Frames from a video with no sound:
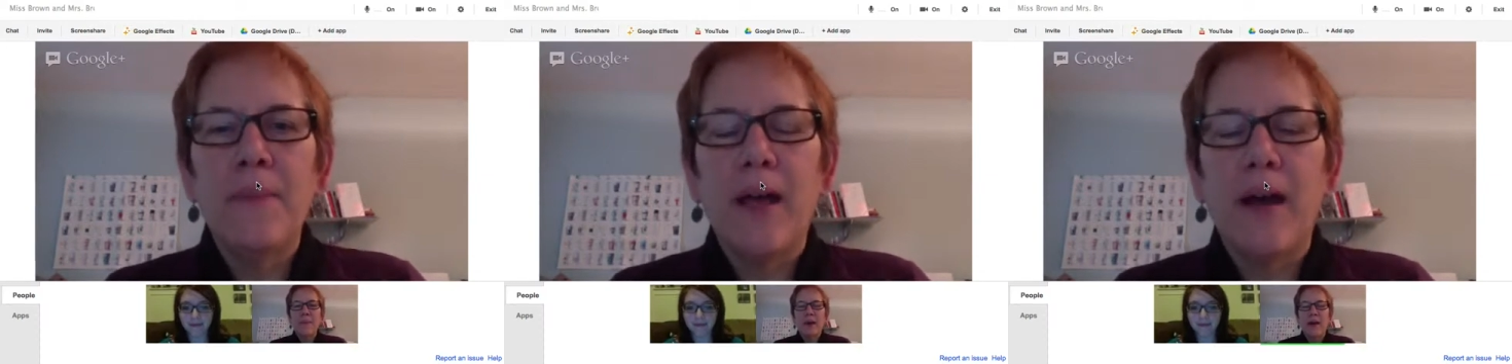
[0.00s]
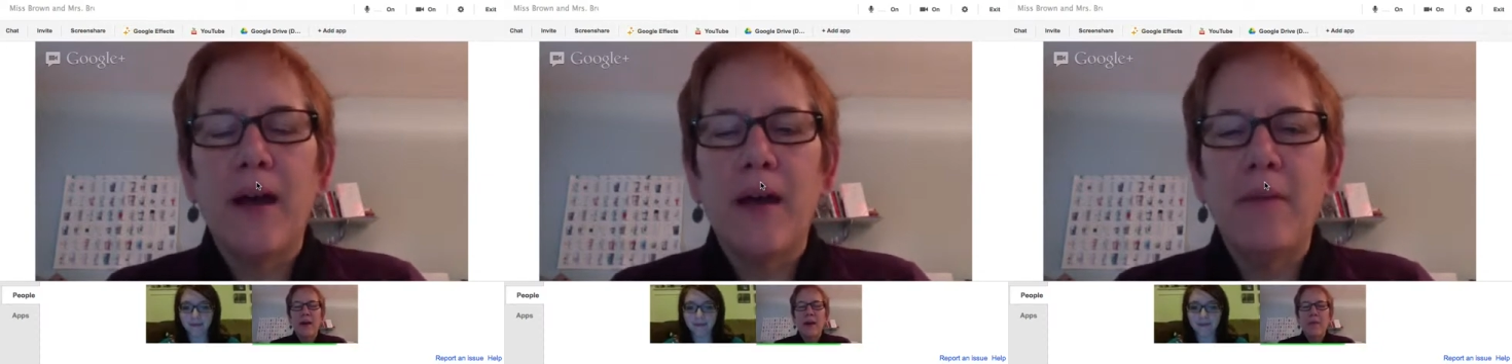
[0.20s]

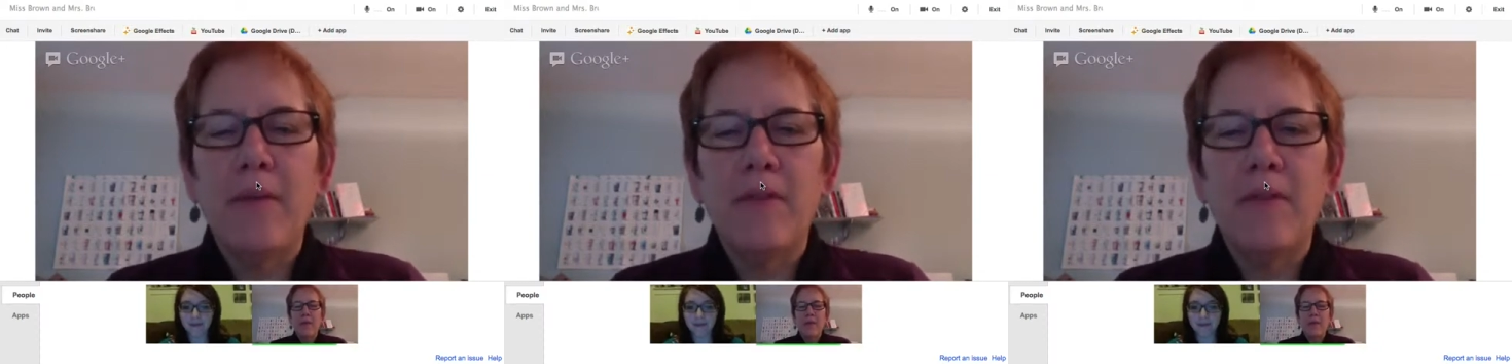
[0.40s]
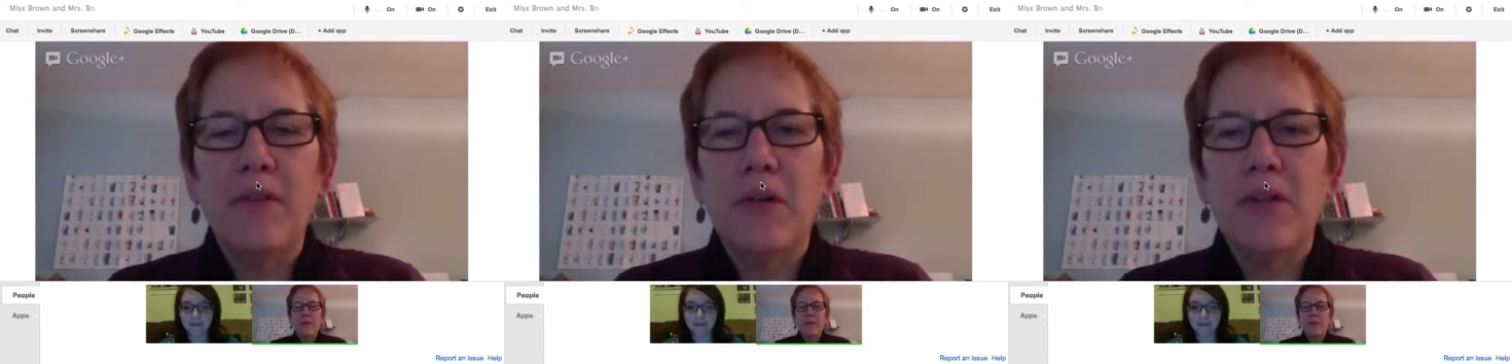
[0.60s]

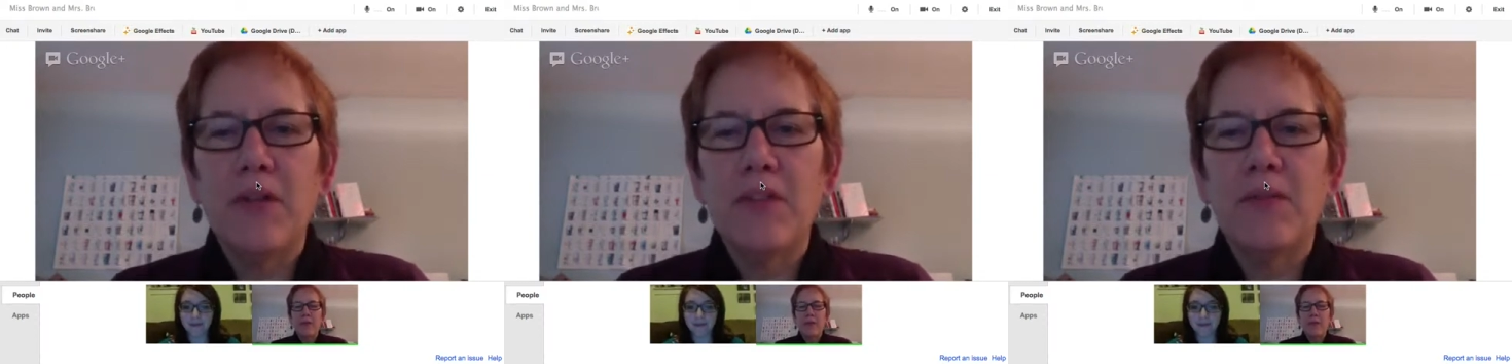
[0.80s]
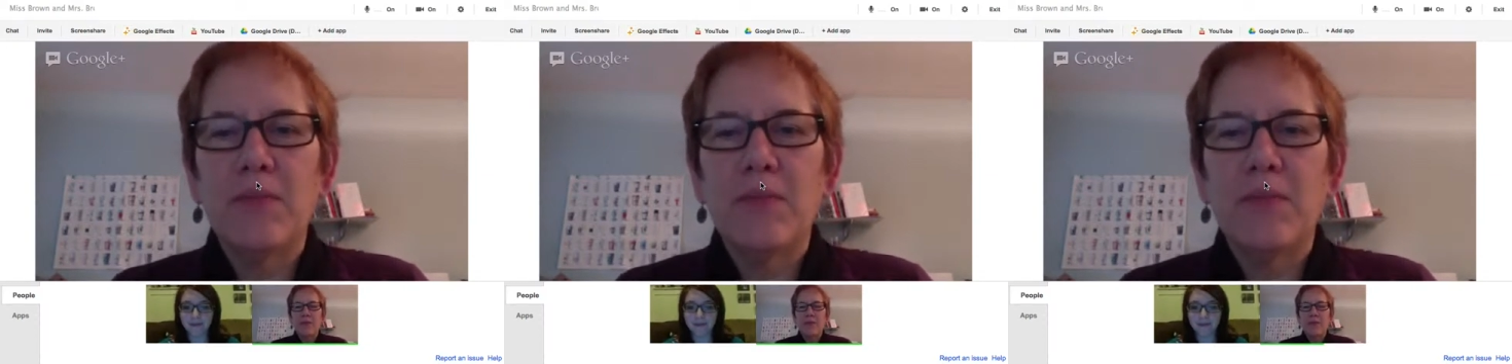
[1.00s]
of
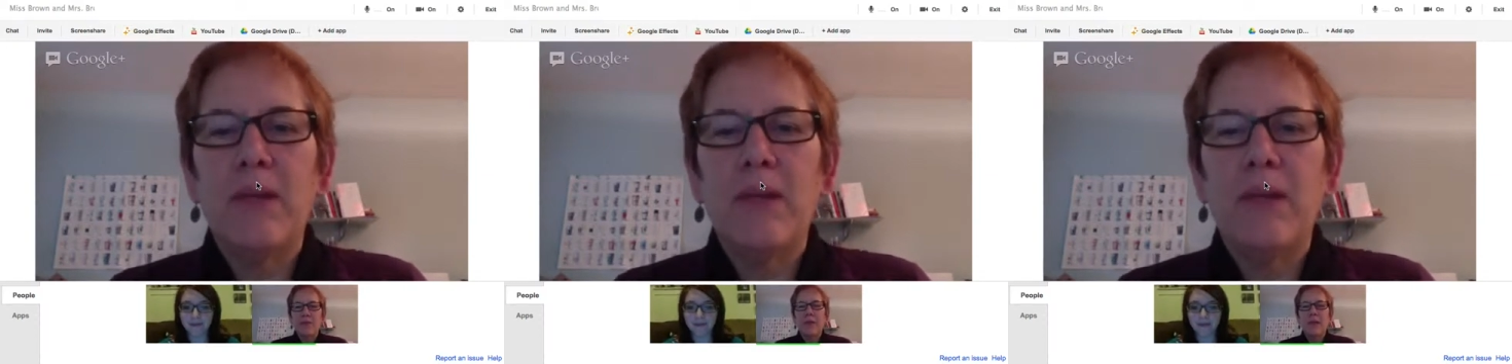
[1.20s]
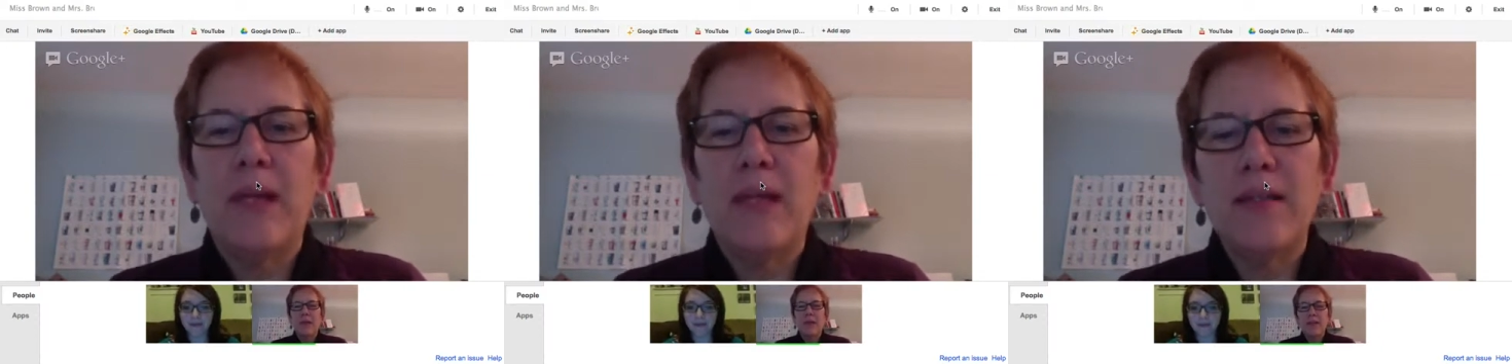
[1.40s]
course, would
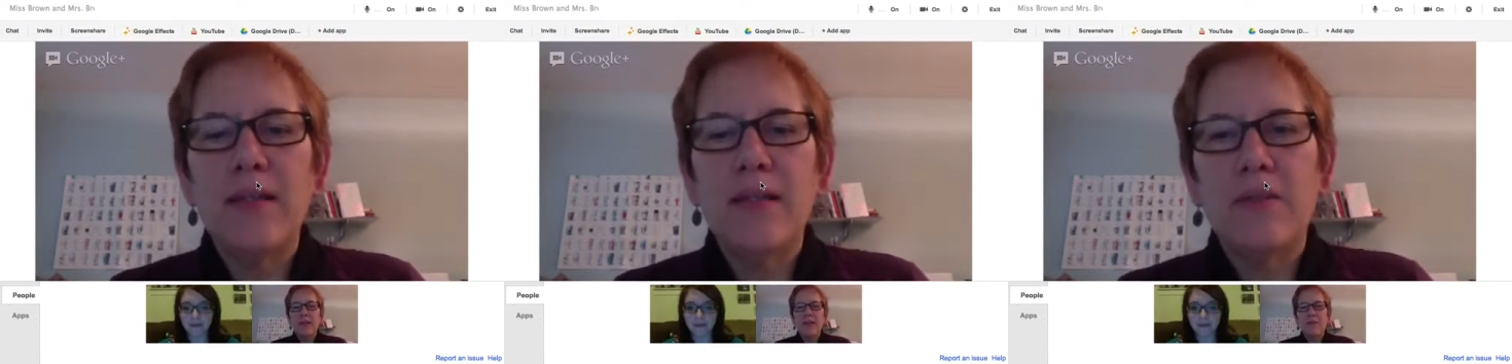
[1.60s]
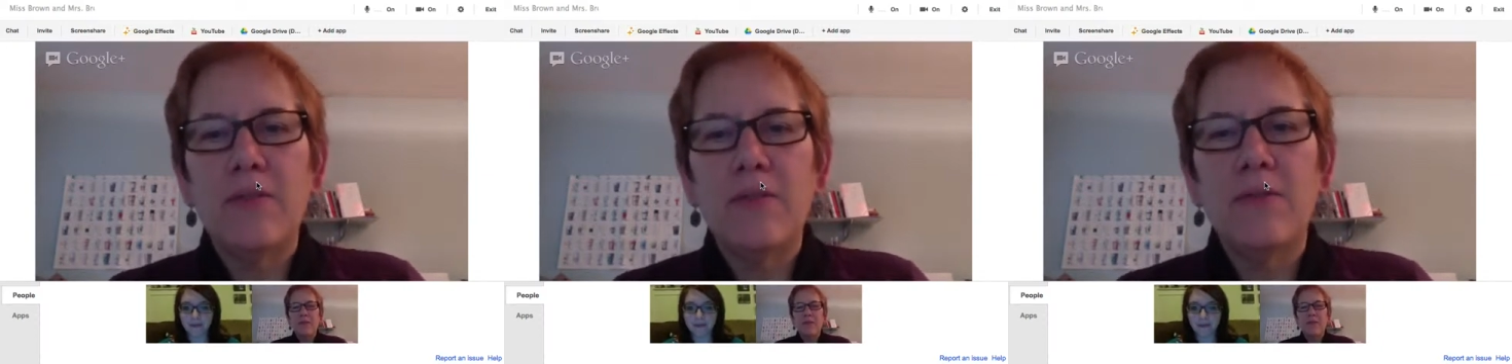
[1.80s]
be
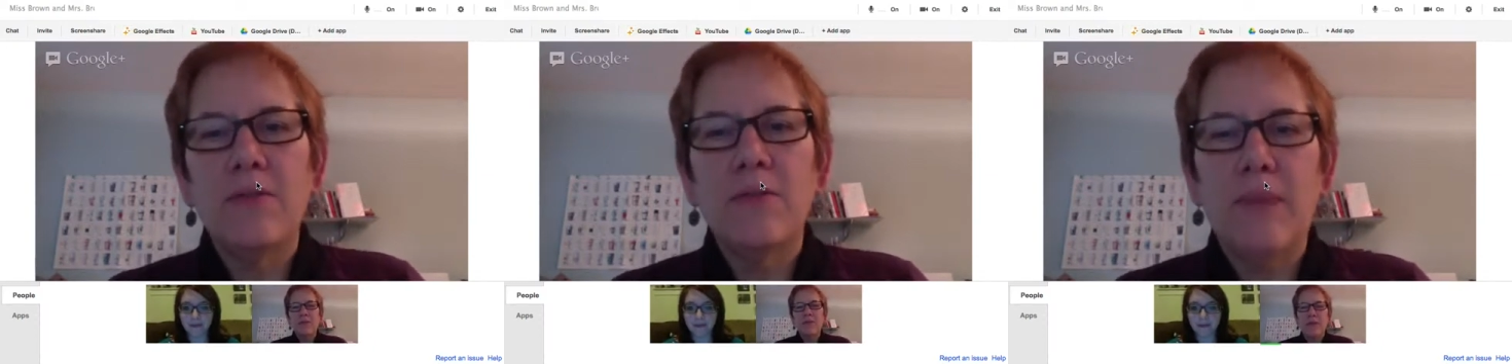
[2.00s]
to